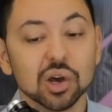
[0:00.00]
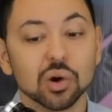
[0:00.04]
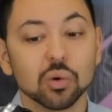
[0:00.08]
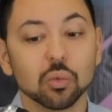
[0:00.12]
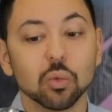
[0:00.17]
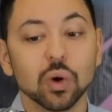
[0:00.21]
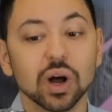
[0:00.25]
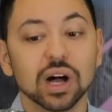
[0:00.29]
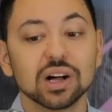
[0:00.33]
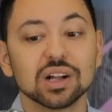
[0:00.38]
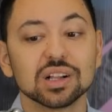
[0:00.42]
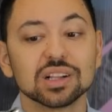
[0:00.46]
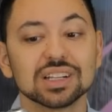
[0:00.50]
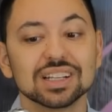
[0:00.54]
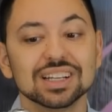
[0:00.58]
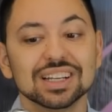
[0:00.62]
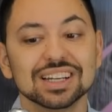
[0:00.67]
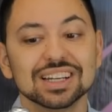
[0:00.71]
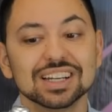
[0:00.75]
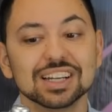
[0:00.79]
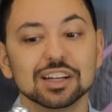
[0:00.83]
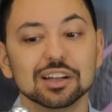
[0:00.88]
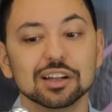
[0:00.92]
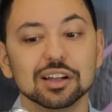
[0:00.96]
Well,
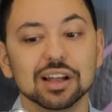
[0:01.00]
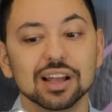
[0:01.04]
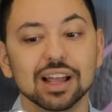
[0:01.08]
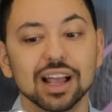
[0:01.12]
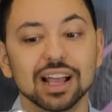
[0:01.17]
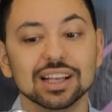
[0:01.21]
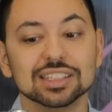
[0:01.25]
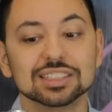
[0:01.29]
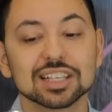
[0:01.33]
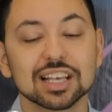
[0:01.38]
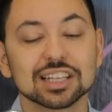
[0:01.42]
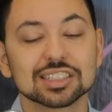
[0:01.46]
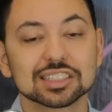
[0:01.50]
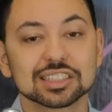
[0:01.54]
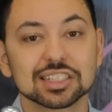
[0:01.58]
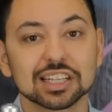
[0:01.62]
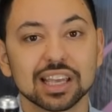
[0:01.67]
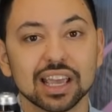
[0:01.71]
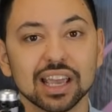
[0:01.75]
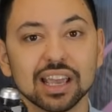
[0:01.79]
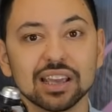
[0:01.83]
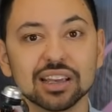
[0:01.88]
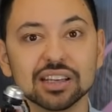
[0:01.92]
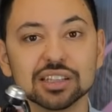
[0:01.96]
as is the
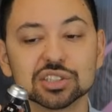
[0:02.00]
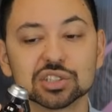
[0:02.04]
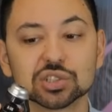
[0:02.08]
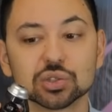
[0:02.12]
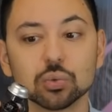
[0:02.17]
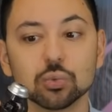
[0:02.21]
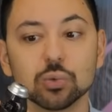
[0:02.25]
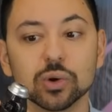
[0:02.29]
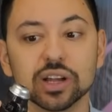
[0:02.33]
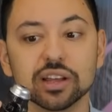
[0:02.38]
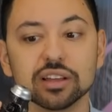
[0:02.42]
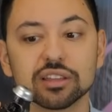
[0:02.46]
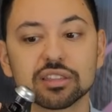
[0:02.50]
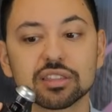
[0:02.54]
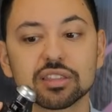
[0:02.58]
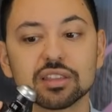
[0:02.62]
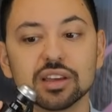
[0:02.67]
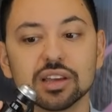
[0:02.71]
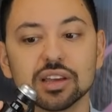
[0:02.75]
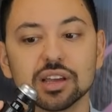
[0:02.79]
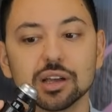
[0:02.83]
case with